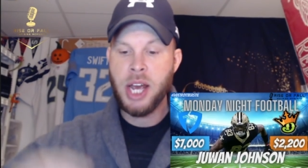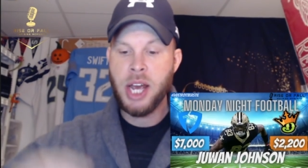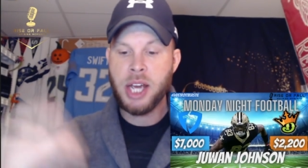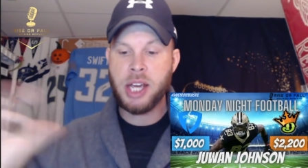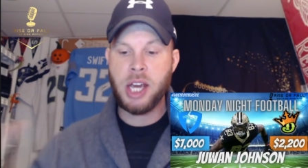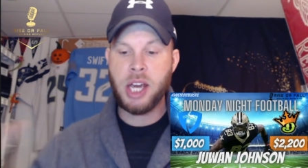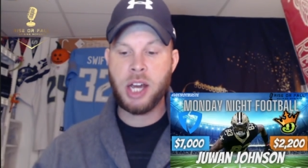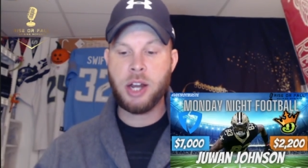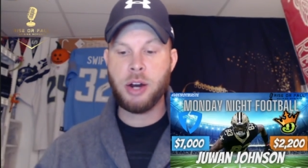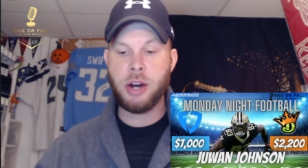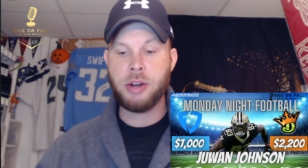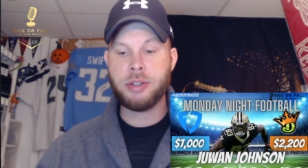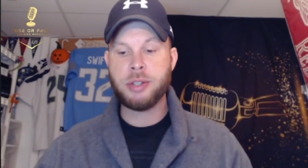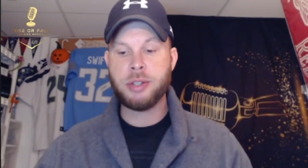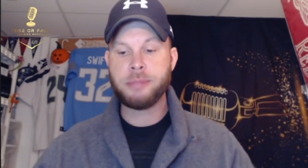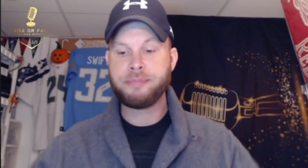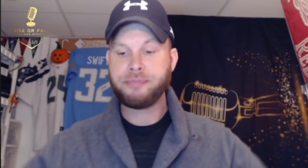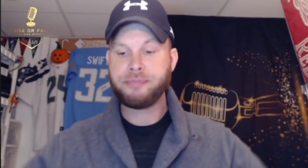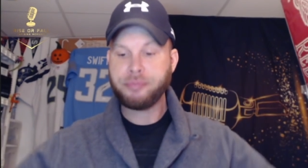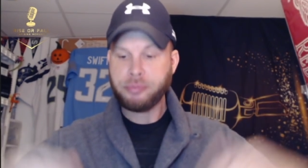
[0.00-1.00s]
Kickers,
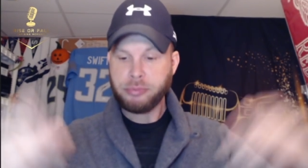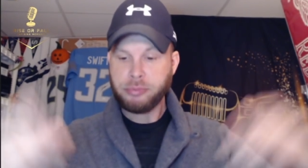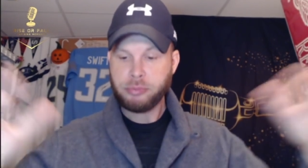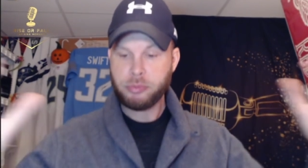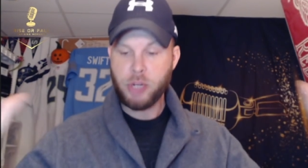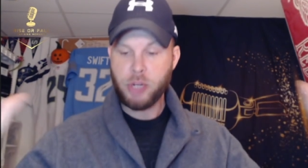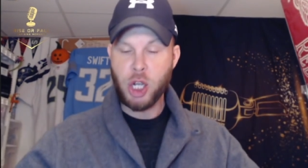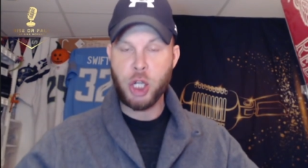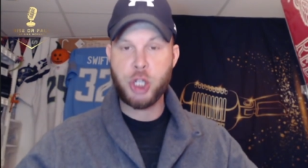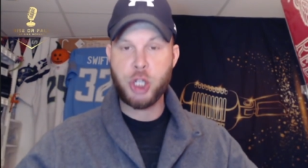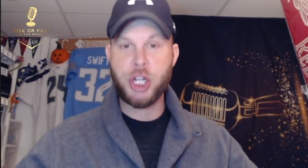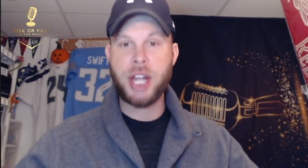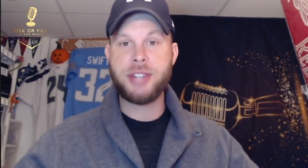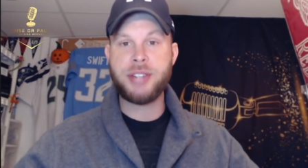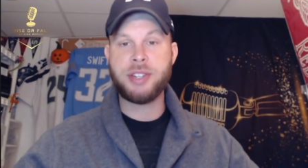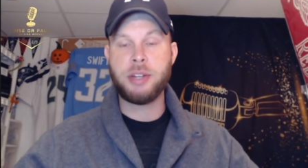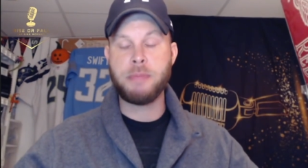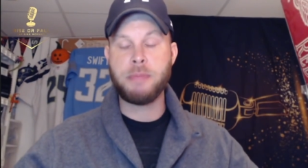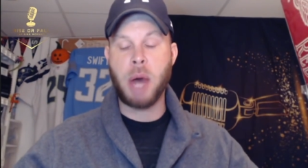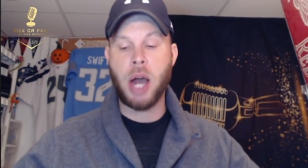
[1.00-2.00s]

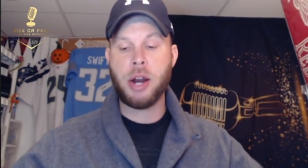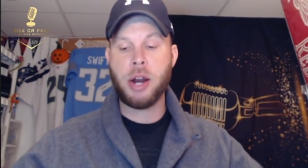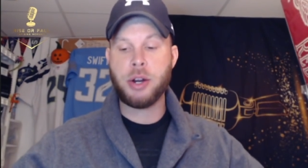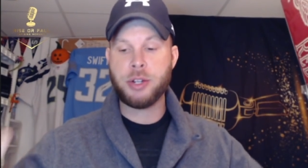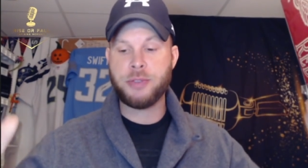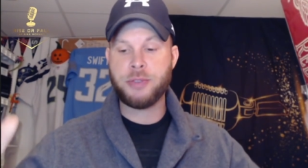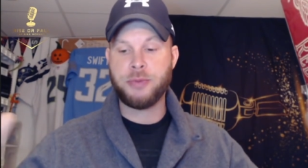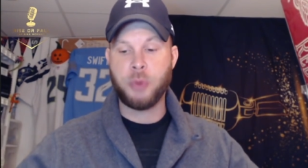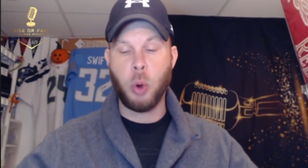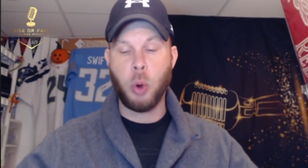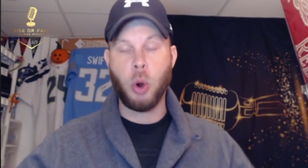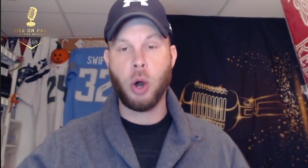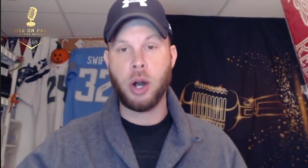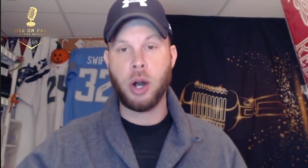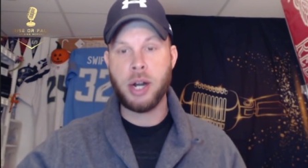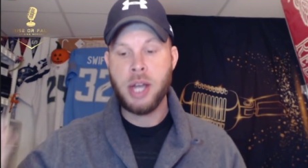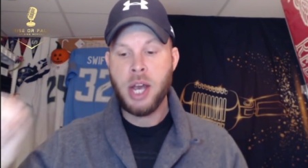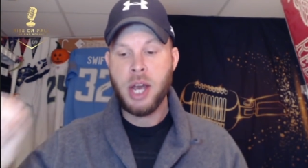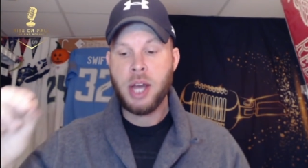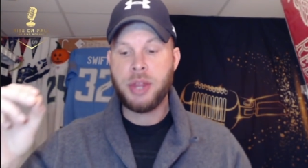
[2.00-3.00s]
Jason Myers for
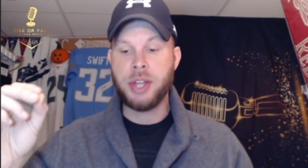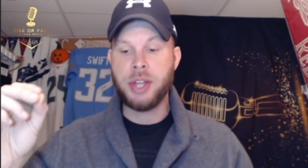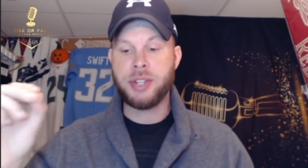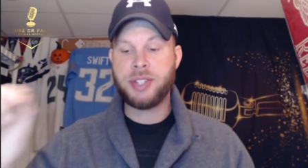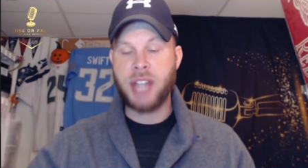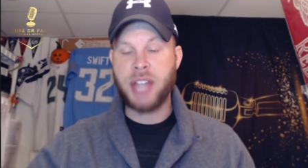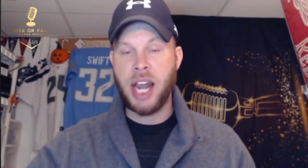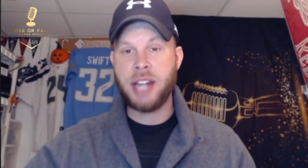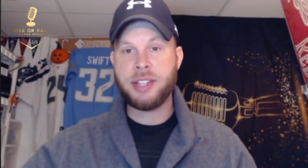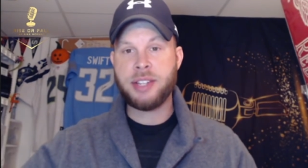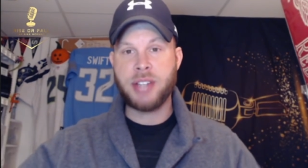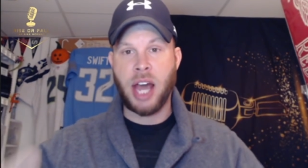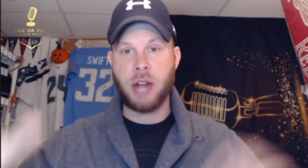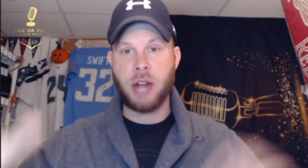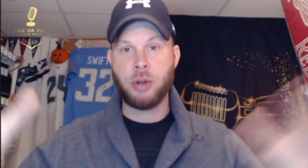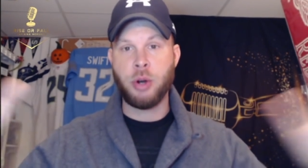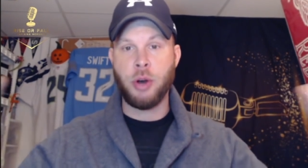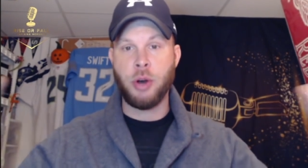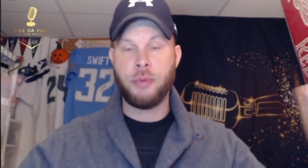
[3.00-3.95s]
the Saints. I don't know if